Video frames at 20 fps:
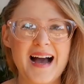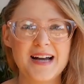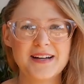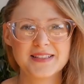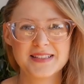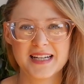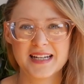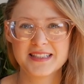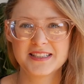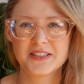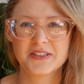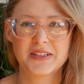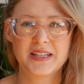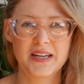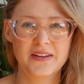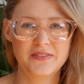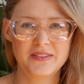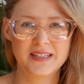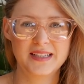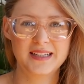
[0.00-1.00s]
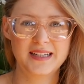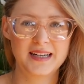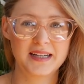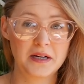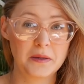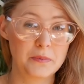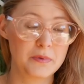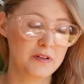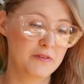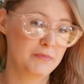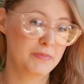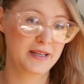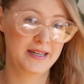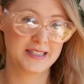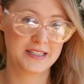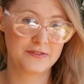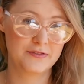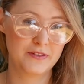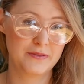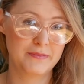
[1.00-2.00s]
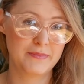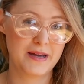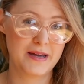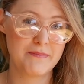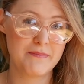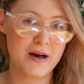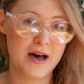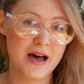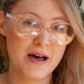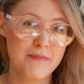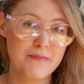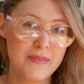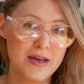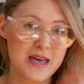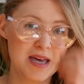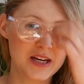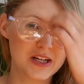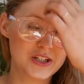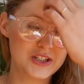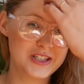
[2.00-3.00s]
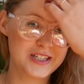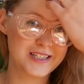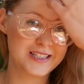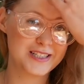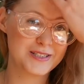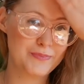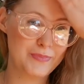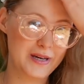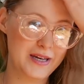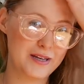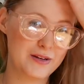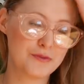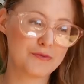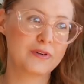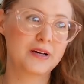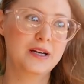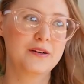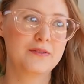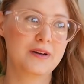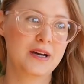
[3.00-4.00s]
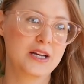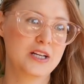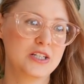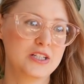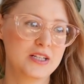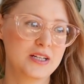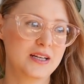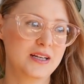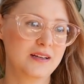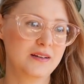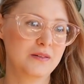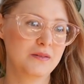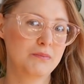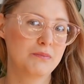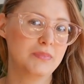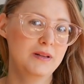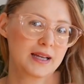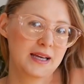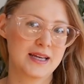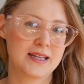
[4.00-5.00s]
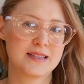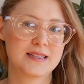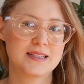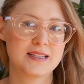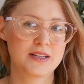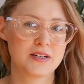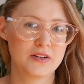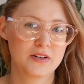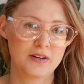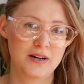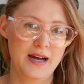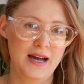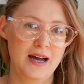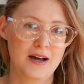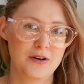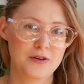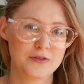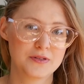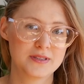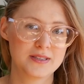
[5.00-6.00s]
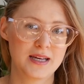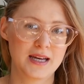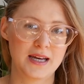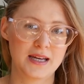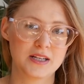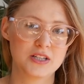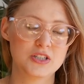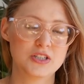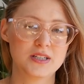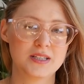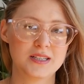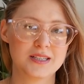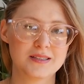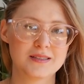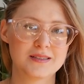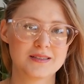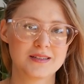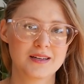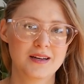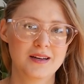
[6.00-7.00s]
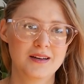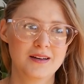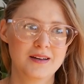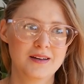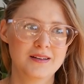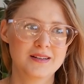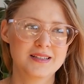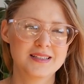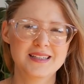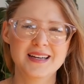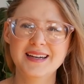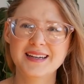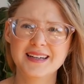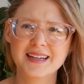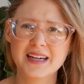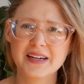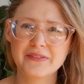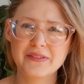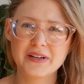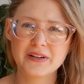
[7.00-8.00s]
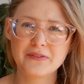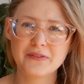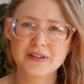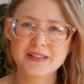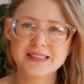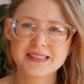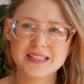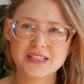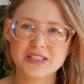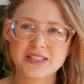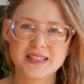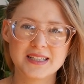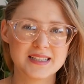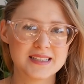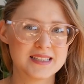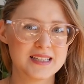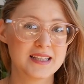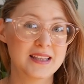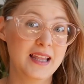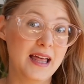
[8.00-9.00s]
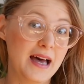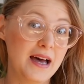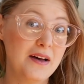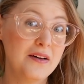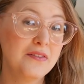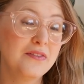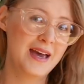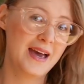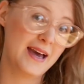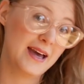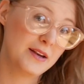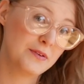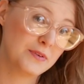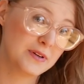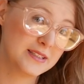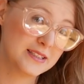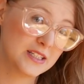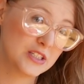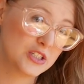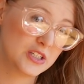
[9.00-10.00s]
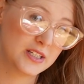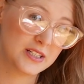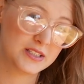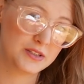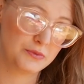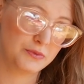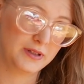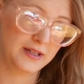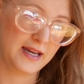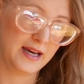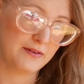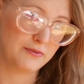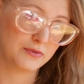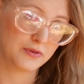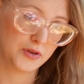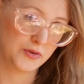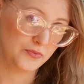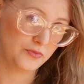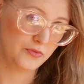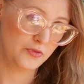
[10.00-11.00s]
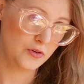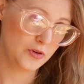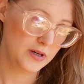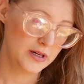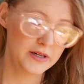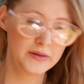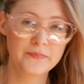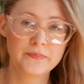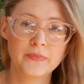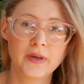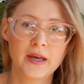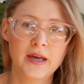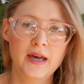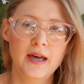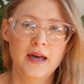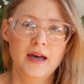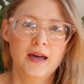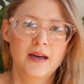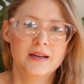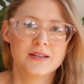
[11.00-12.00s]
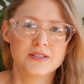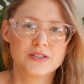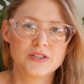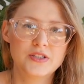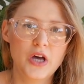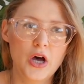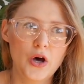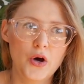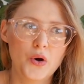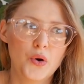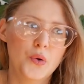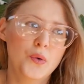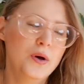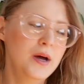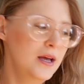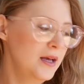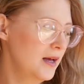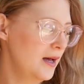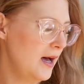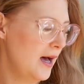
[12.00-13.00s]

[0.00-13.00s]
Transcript: I was also gifted a couple of plants from my mom. She's been rearranging plants in her house, and she's decided to get rid of ones that she doesn't love and ones that she doesn't really have room for. So,